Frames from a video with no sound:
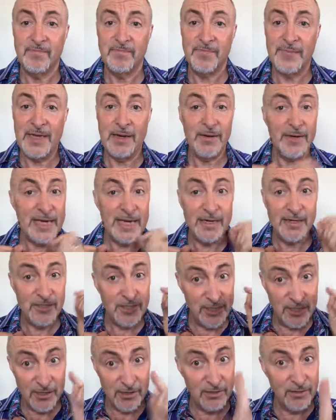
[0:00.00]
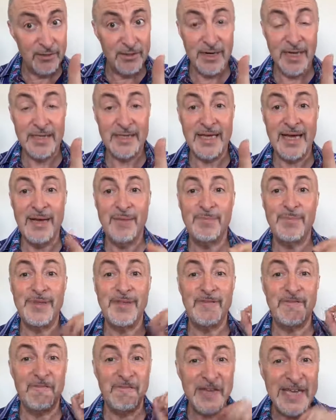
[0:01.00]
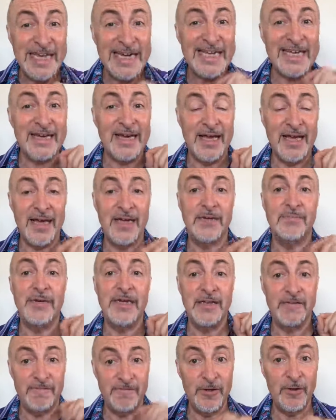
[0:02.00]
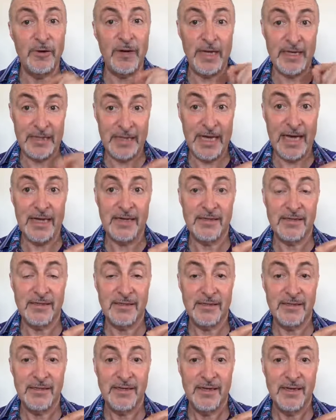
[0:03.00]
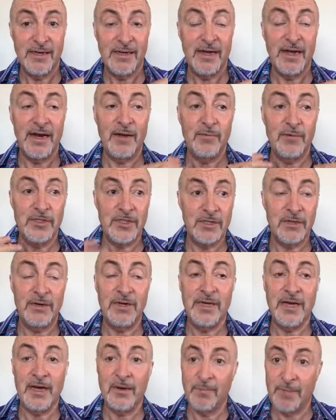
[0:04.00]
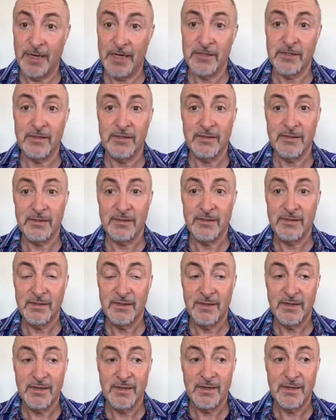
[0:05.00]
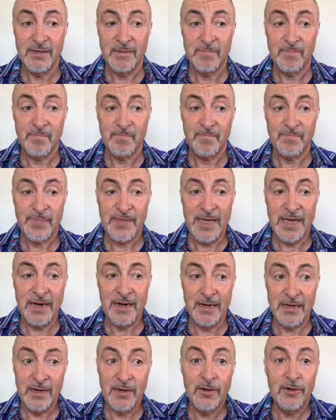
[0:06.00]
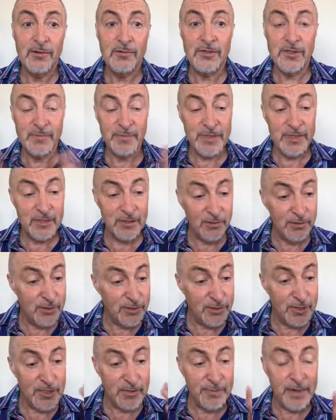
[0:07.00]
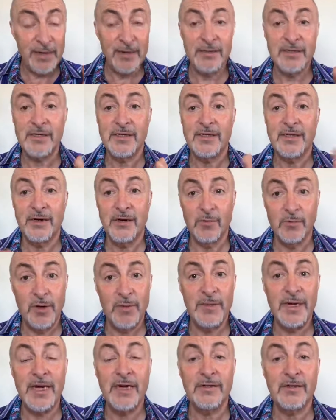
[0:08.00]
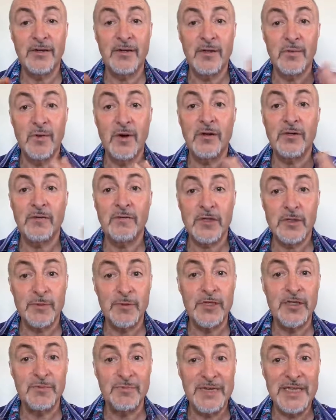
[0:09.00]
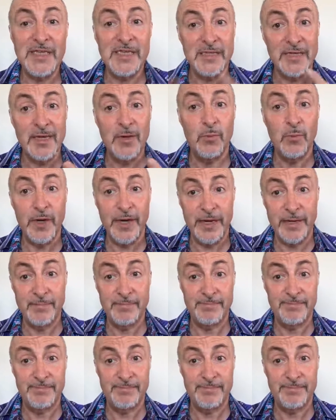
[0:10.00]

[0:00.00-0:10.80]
Now again, she didn't look like that, but the feeling I had made it feel like that, and it was certainly unpleasant. And I know, to be totally transparent, there are women out there in the world who experience me the same way.